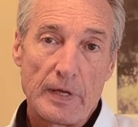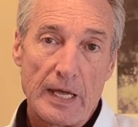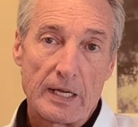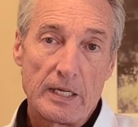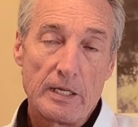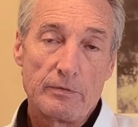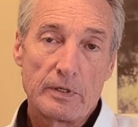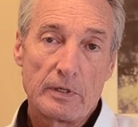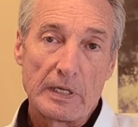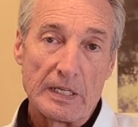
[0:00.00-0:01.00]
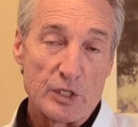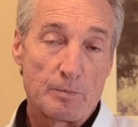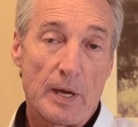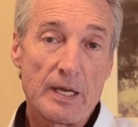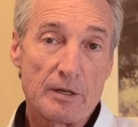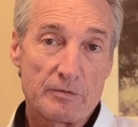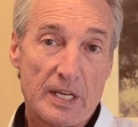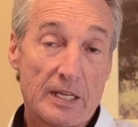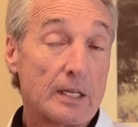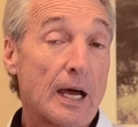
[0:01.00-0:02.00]
and even in spite of
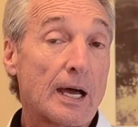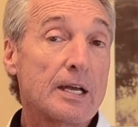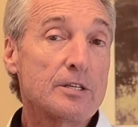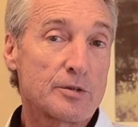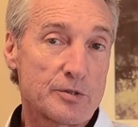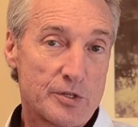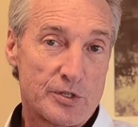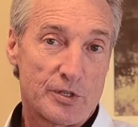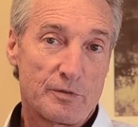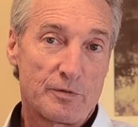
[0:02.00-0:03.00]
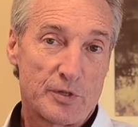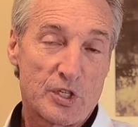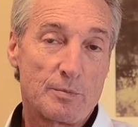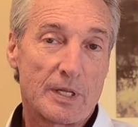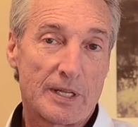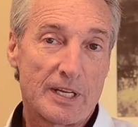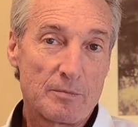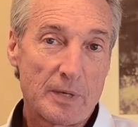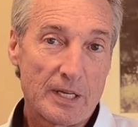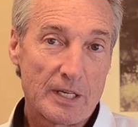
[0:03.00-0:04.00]
taking high doses of
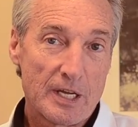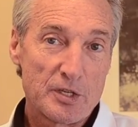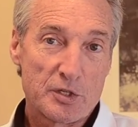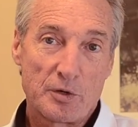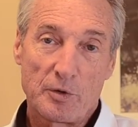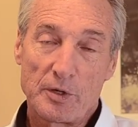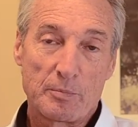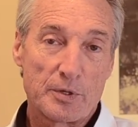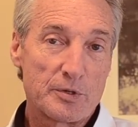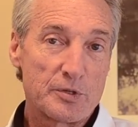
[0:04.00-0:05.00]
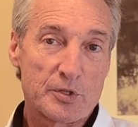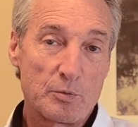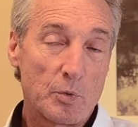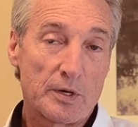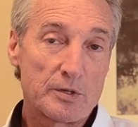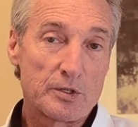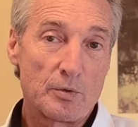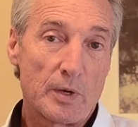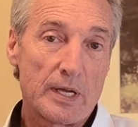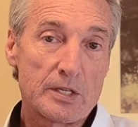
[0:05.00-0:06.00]
stimulating medication or only producing 1 or
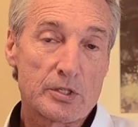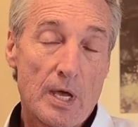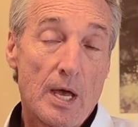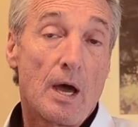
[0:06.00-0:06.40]
2 eggs,